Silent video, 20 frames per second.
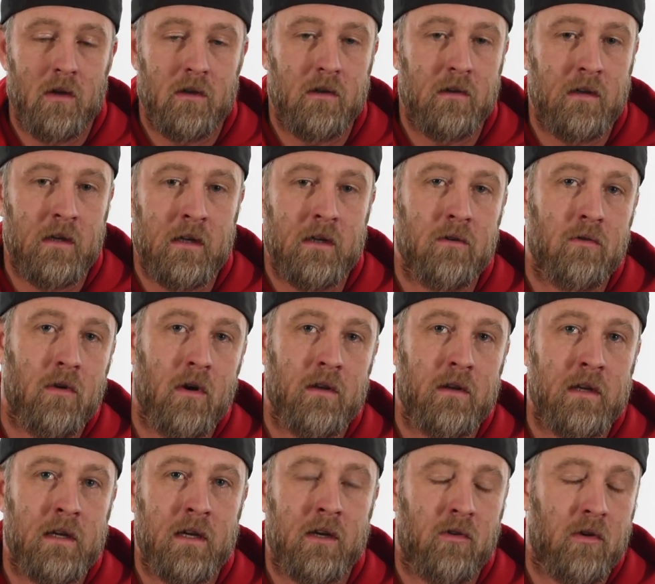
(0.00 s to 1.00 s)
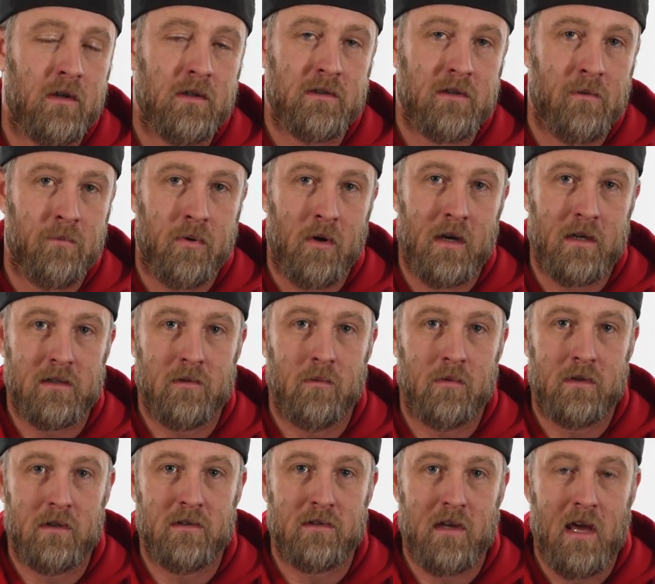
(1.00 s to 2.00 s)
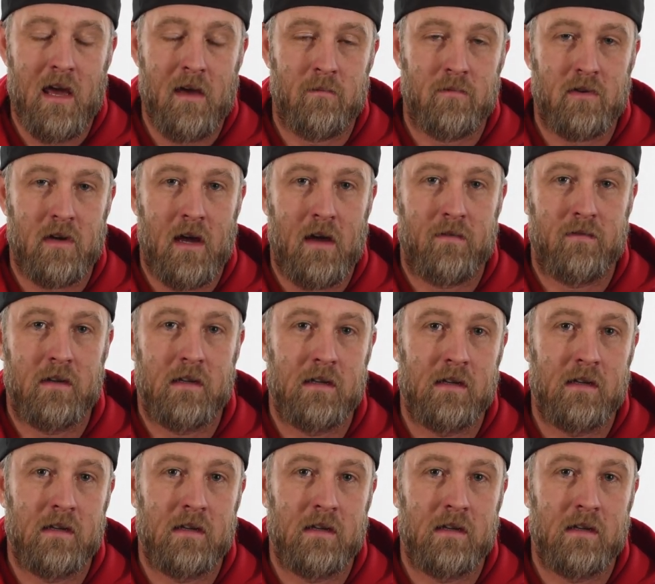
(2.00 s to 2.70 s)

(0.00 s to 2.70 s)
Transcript: You need to run the increased compression with this camshaft.